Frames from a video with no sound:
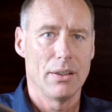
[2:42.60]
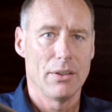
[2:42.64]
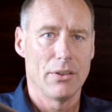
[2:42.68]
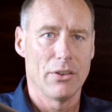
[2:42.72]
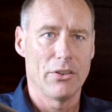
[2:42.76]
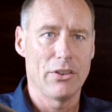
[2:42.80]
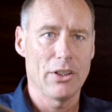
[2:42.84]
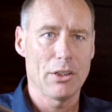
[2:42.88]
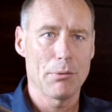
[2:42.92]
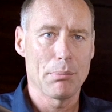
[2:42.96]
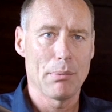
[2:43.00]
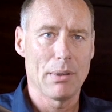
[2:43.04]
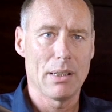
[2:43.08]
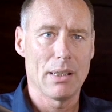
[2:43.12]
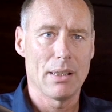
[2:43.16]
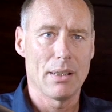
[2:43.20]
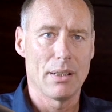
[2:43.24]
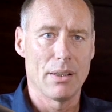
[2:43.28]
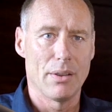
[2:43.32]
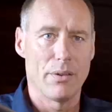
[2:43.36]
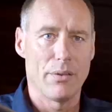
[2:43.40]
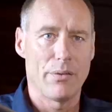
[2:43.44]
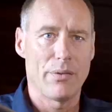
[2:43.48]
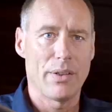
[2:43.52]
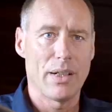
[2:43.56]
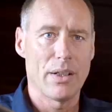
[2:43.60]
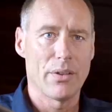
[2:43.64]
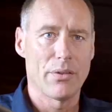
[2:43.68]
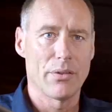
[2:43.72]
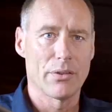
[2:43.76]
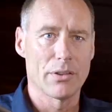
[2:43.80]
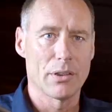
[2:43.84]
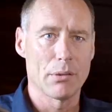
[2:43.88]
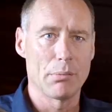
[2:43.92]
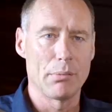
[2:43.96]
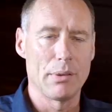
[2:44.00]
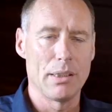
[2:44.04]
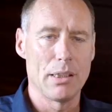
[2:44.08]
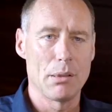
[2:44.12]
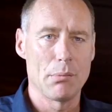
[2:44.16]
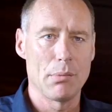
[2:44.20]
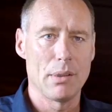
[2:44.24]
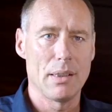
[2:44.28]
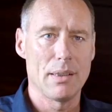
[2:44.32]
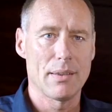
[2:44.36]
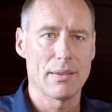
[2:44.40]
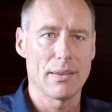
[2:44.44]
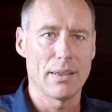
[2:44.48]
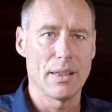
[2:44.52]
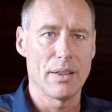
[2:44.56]
The Sigma
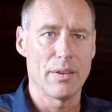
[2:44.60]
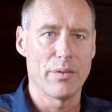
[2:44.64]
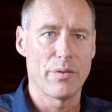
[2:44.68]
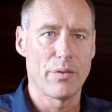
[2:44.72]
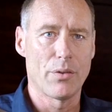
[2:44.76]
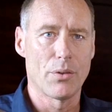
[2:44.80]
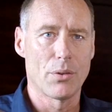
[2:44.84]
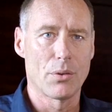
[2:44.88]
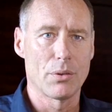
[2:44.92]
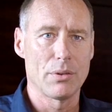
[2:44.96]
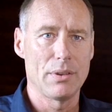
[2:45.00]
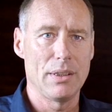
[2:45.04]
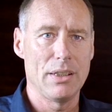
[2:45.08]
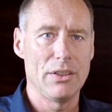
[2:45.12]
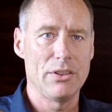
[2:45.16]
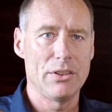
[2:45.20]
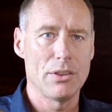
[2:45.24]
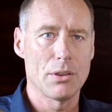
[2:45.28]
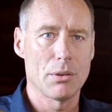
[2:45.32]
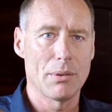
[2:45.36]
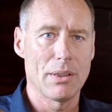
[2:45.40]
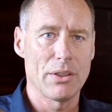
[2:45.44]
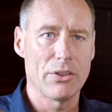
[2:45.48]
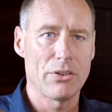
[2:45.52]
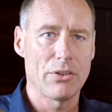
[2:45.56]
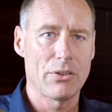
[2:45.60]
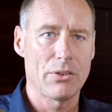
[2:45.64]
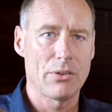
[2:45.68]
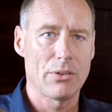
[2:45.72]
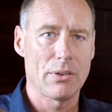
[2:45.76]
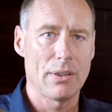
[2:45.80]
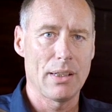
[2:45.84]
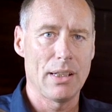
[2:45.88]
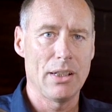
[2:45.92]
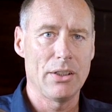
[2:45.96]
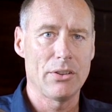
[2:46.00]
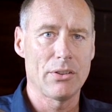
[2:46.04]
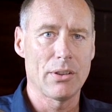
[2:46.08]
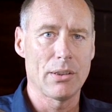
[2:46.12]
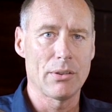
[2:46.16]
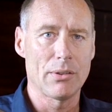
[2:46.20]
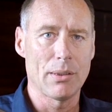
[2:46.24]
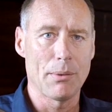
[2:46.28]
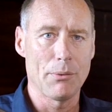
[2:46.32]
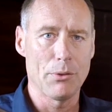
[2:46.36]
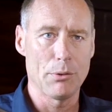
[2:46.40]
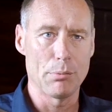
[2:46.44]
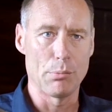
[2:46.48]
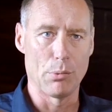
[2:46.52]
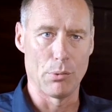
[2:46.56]
500mm f4 DG/OS
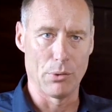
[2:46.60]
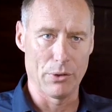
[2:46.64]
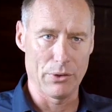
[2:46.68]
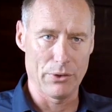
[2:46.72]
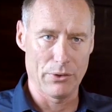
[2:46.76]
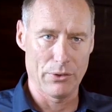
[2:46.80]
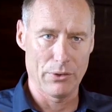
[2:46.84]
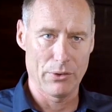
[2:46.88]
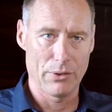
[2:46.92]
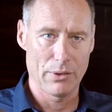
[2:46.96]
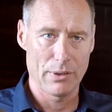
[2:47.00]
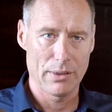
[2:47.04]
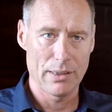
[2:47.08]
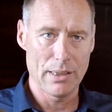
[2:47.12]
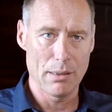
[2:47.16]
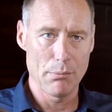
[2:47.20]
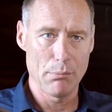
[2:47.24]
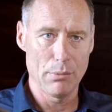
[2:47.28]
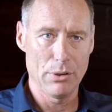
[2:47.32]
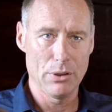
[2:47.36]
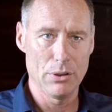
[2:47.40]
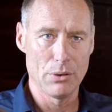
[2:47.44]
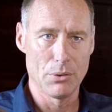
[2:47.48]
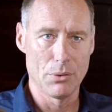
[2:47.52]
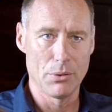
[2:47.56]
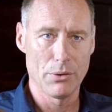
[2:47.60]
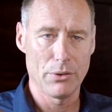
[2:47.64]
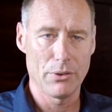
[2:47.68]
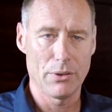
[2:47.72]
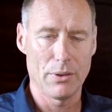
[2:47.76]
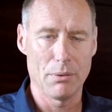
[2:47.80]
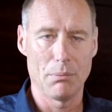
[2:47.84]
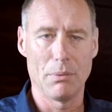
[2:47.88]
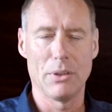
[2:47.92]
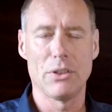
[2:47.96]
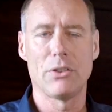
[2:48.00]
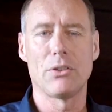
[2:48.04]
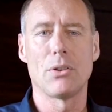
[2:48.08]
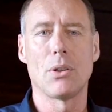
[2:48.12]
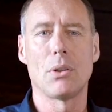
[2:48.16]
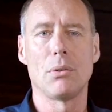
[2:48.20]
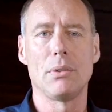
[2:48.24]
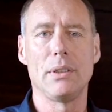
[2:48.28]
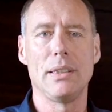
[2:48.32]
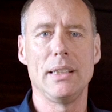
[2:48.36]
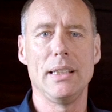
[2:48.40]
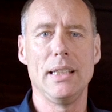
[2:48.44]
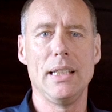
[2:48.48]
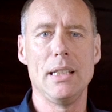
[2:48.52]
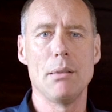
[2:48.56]
HSM Sports can be used with
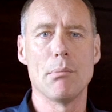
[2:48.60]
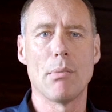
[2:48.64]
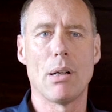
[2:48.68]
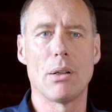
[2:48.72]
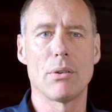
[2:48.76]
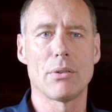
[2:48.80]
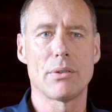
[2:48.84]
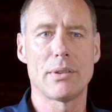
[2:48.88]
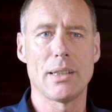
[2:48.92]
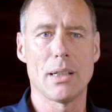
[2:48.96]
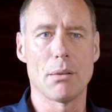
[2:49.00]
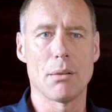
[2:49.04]
Sony E-mount